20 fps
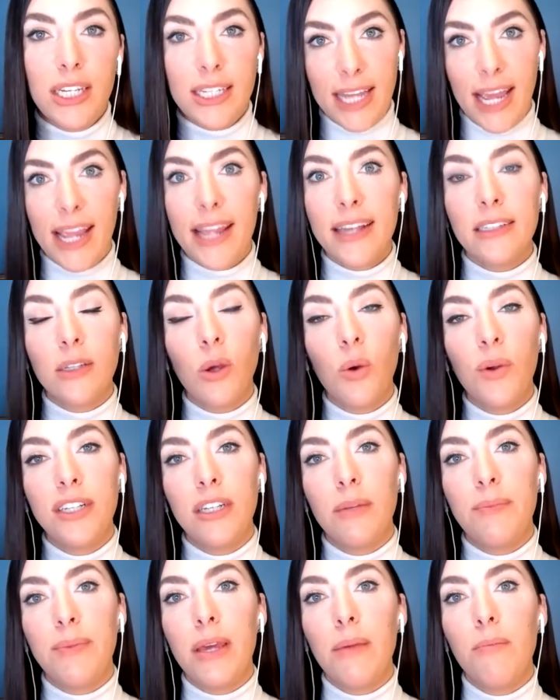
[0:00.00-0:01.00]
today is
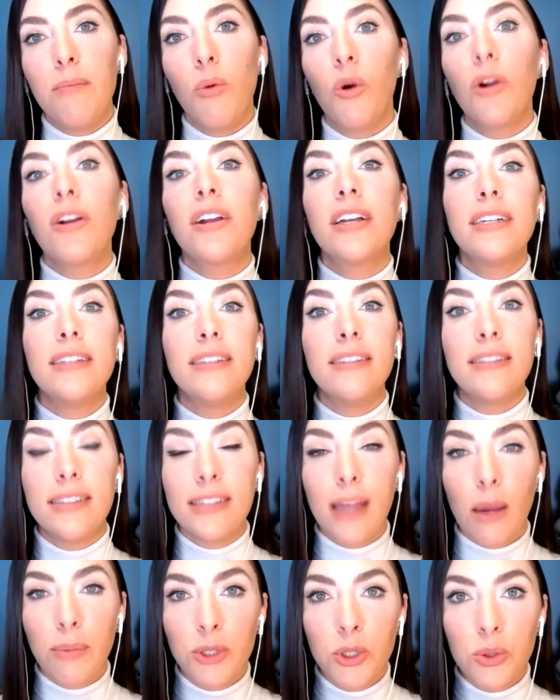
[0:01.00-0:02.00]
going to be more
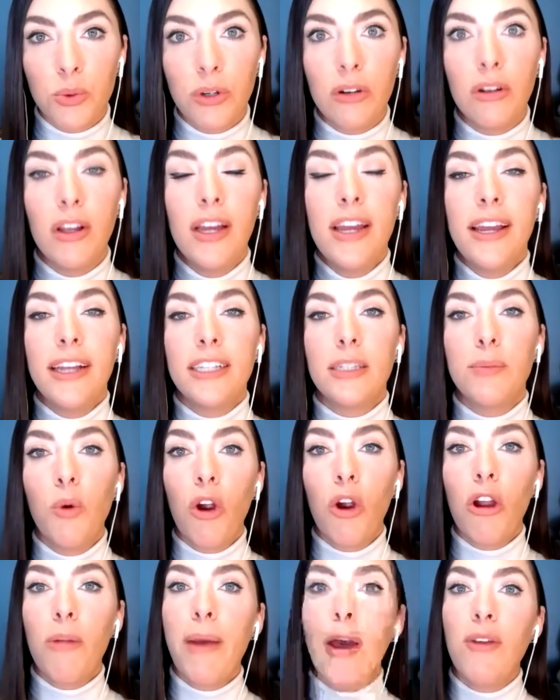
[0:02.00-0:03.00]
conceptual.
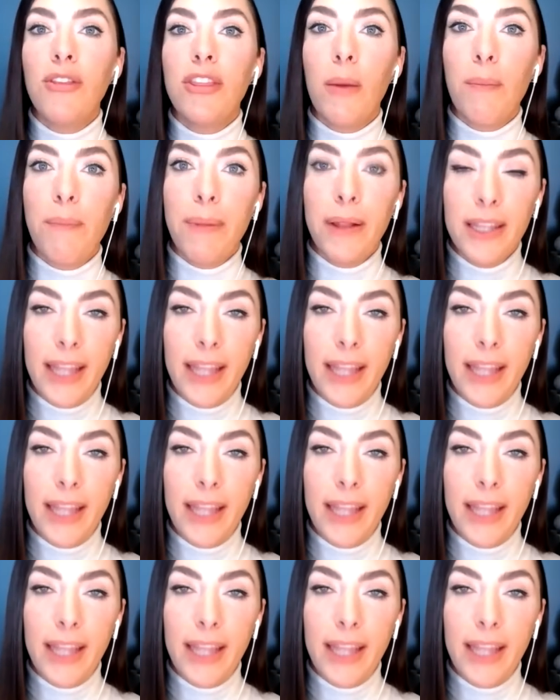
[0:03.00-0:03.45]
It's more about the